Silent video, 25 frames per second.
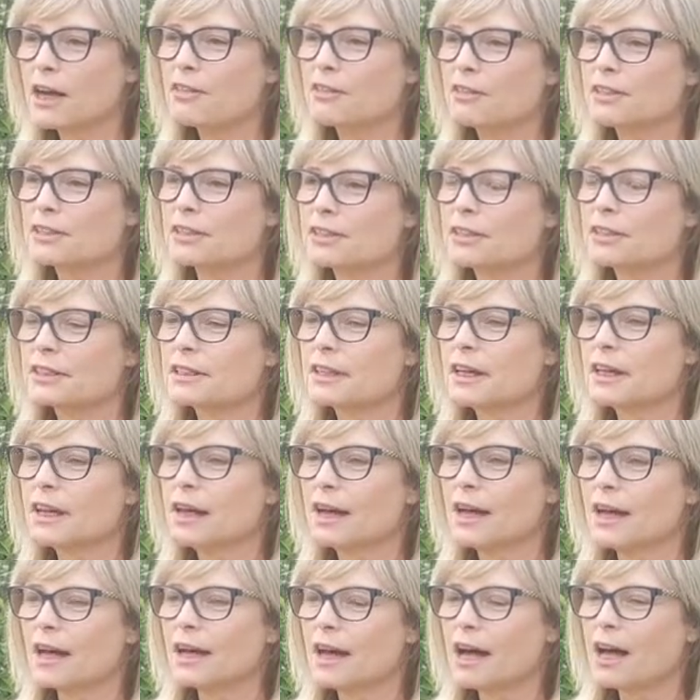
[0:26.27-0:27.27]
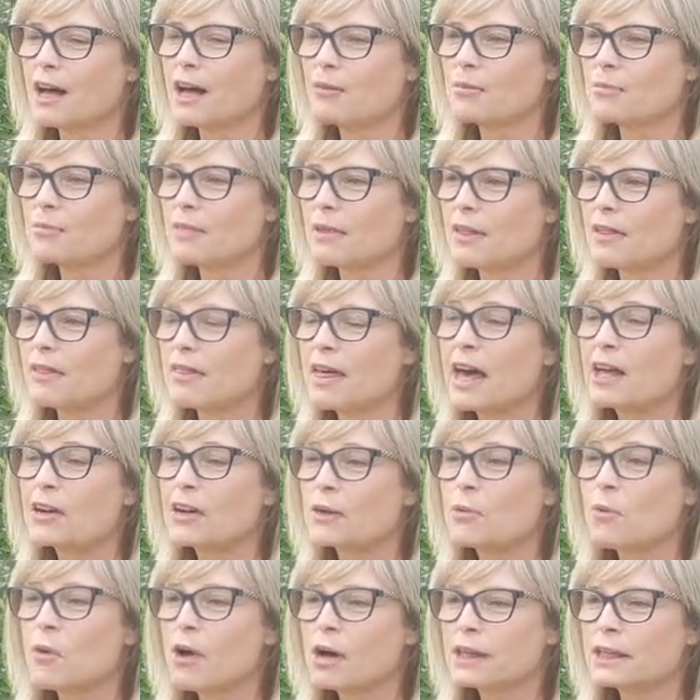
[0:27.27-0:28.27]
others Um, that
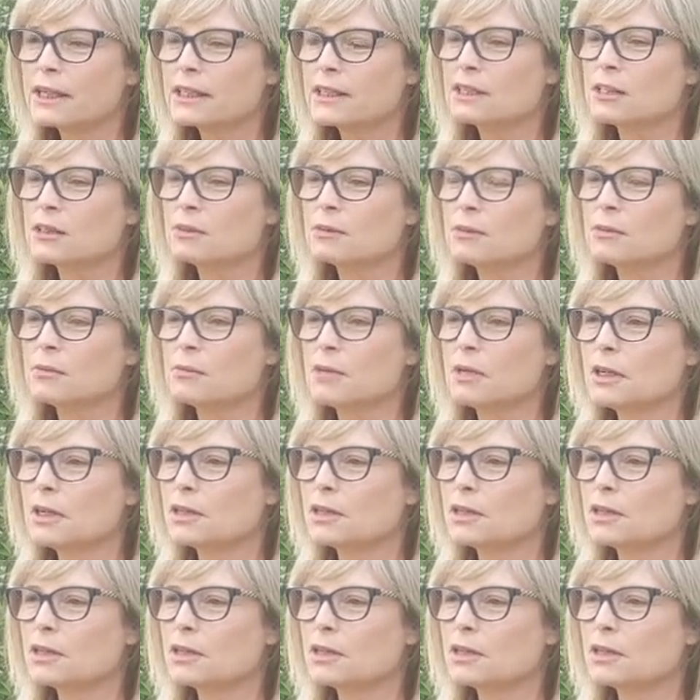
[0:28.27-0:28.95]
are wanting to